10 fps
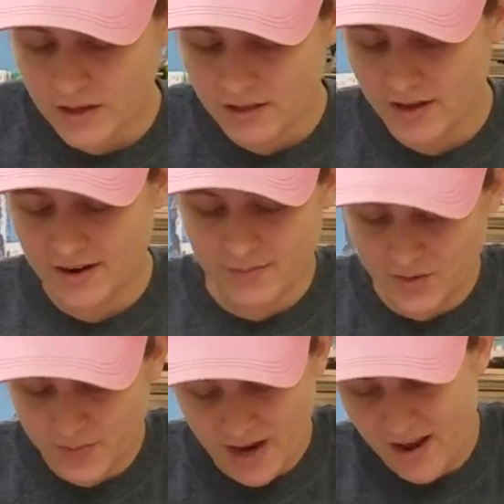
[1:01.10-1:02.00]
line up with
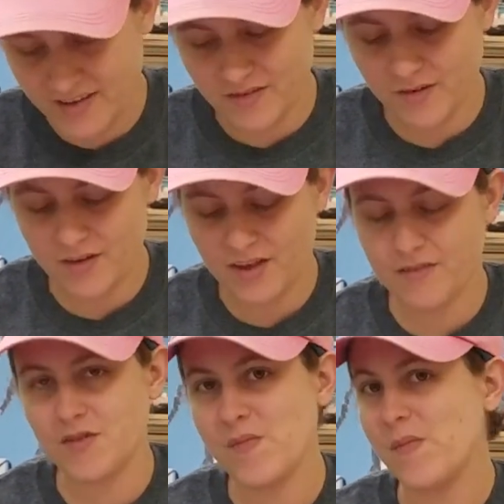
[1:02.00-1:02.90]
my eyes in real life.
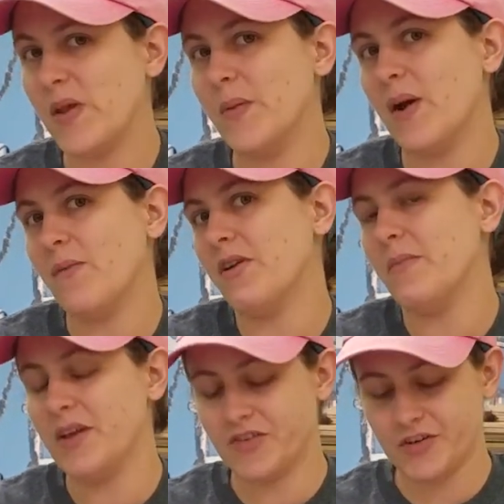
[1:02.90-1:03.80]
You might want to
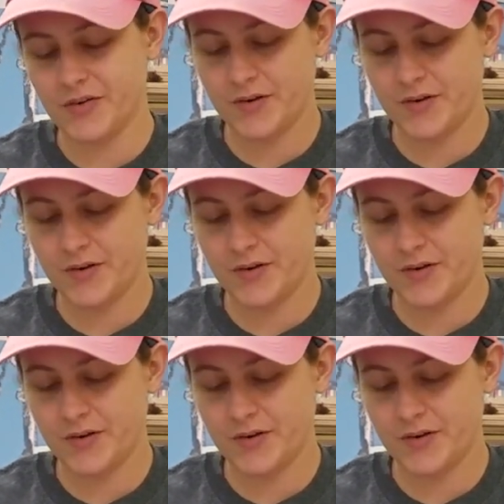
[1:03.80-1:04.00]
measure.